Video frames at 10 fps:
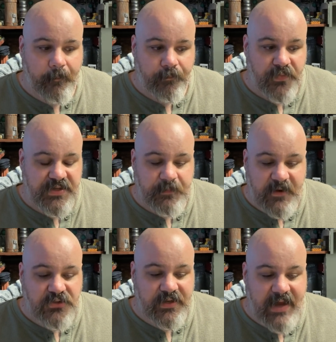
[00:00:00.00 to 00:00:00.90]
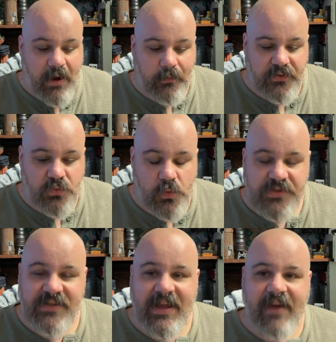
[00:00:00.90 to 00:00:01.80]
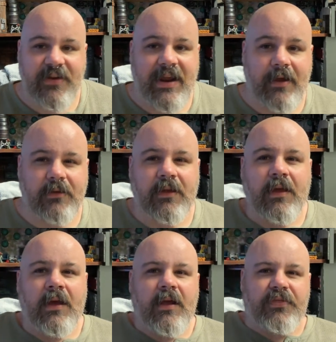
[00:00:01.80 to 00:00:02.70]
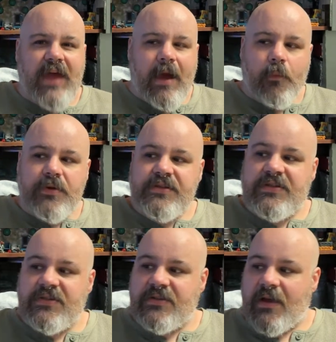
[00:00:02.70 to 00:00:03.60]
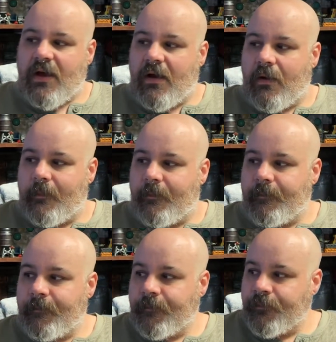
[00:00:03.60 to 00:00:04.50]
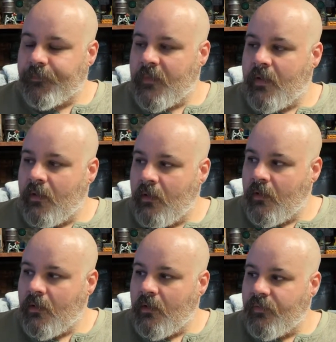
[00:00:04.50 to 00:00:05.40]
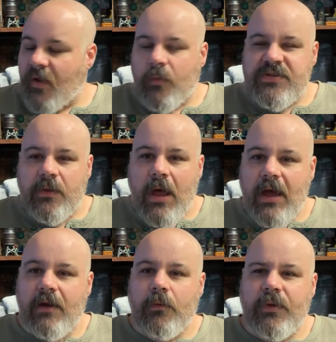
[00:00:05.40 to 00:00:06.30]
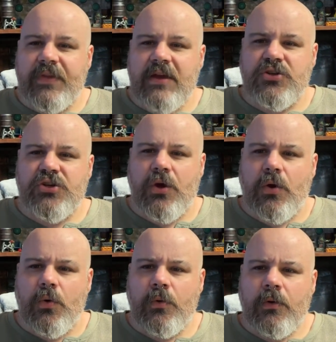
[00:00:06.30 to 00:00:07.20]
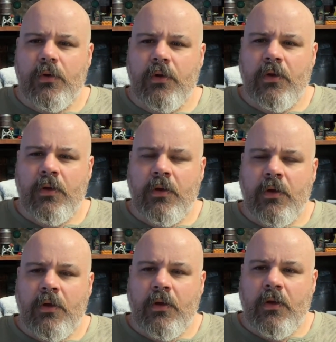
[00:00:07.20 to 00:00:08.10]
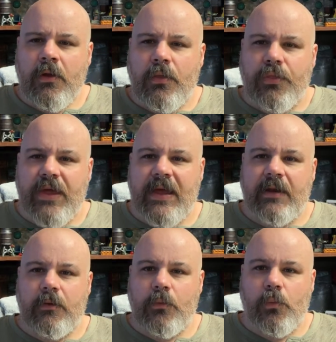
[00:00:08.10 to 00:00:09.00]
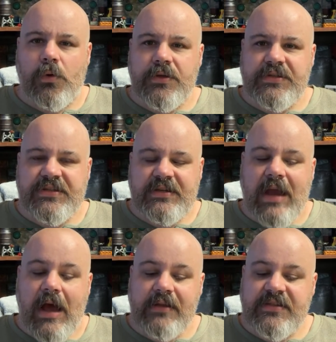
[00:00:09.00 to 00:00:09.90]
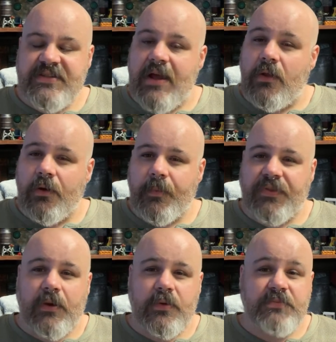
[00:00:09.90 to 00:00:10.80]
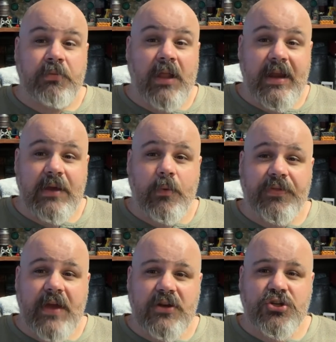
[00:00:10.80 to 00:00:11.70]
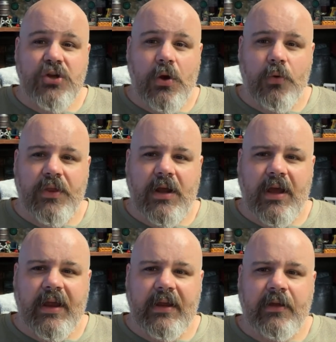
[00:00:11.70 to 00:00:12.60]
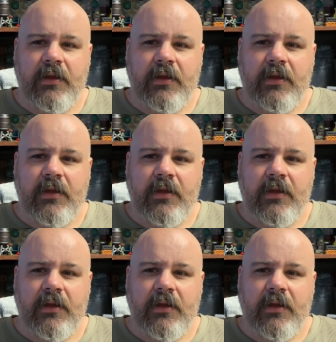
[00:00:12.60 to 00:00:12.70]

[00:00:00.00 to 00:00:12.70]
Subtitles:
especially now with the tools that they have at hand. That was there was a lot with that show that was not stellar, but there was plenty with that show that I...